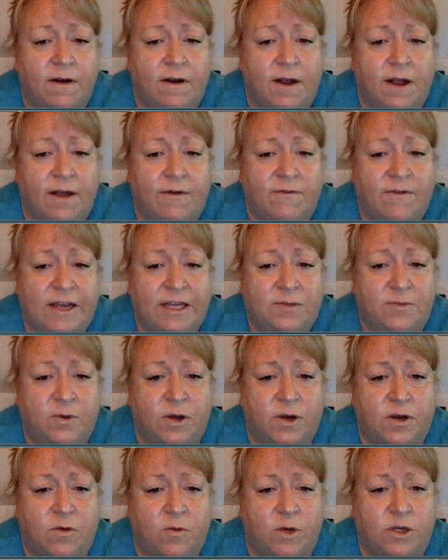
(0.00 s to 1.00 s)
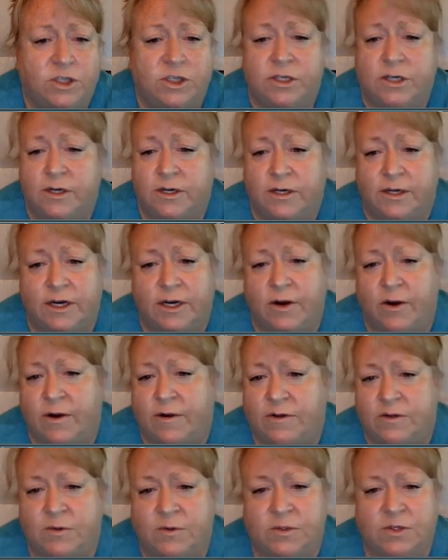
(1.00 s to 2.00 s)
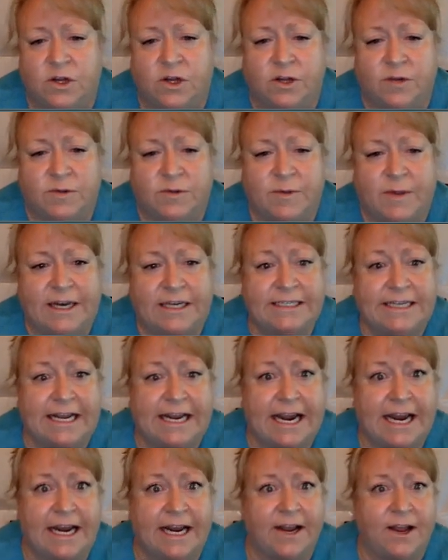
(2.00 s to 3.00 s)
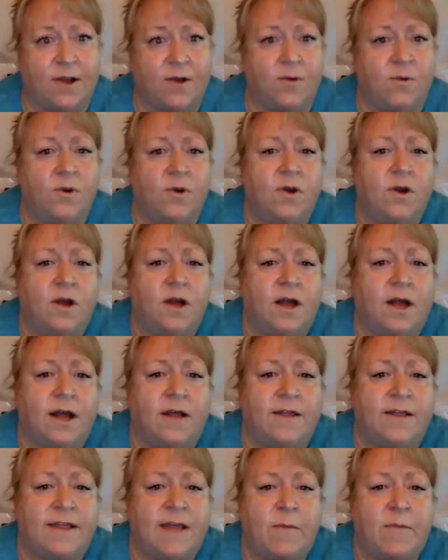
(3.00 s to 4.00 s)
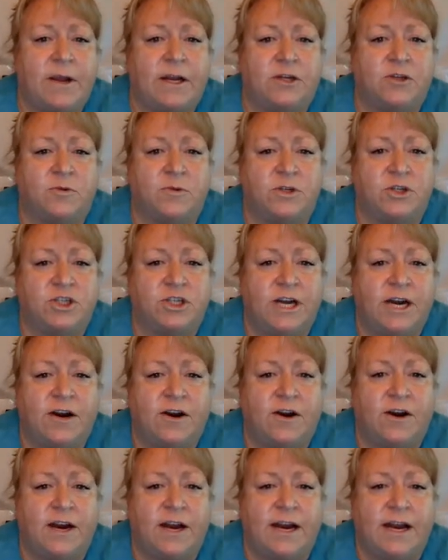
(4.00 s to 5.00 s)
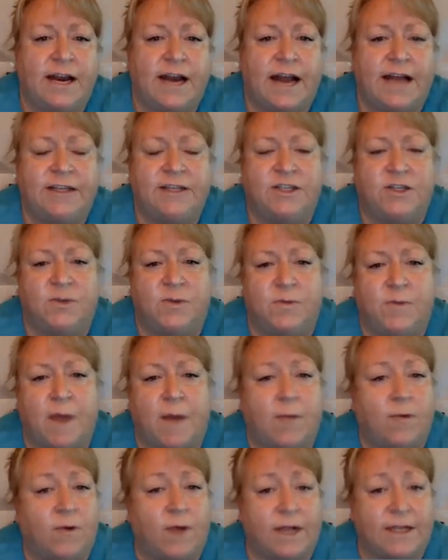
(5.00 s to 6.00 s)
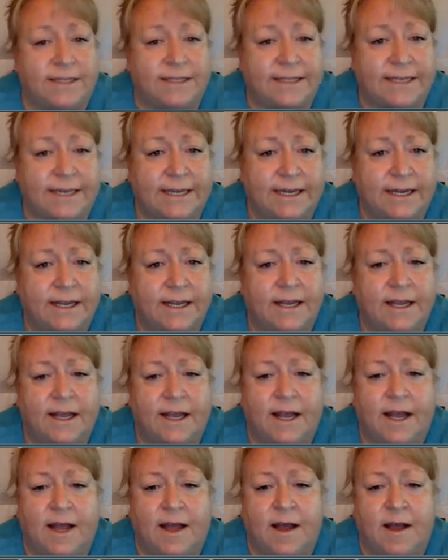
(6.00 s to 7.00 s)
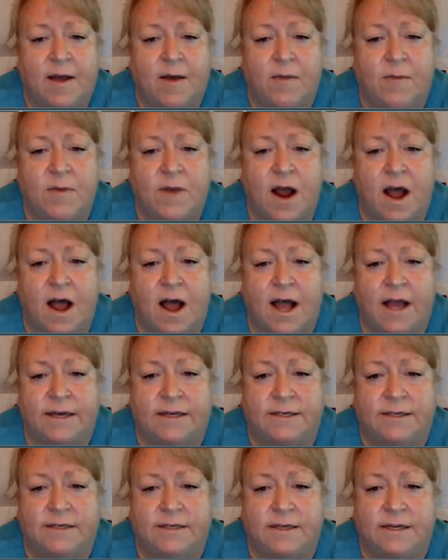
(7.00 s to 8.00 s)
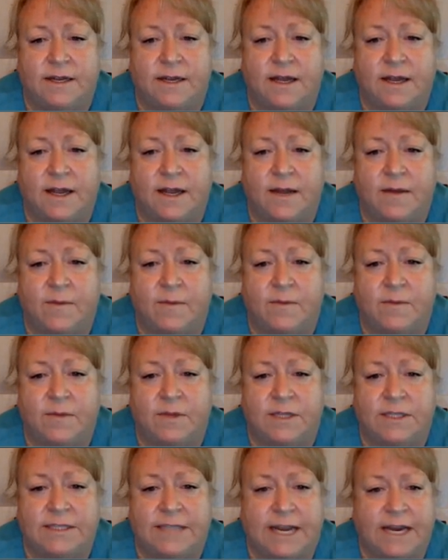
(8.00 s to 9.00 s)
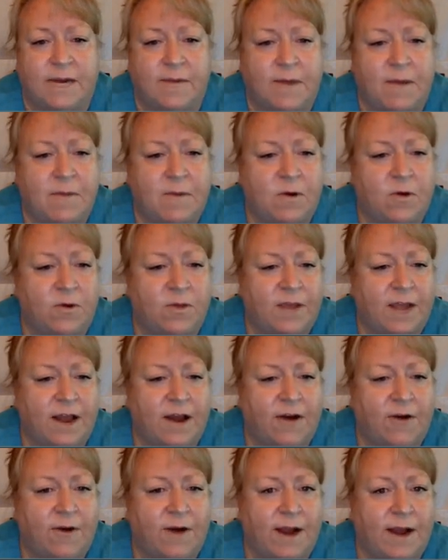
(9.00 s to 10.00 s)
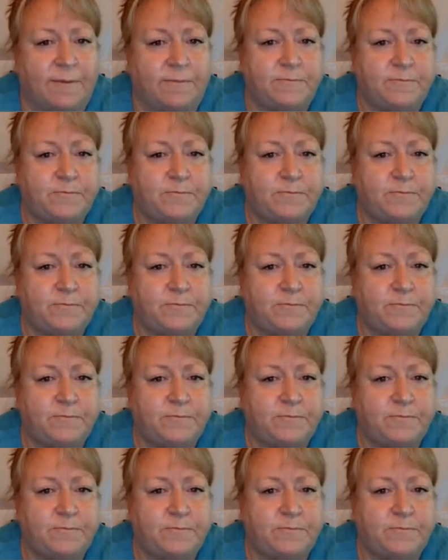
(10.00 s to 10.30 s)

uh, Facebook, which you know as I recall, it was about a decade ago uh, that that picture was shared, and it had to do with paparazzi, um, not um, the Second Amendment or the NRA.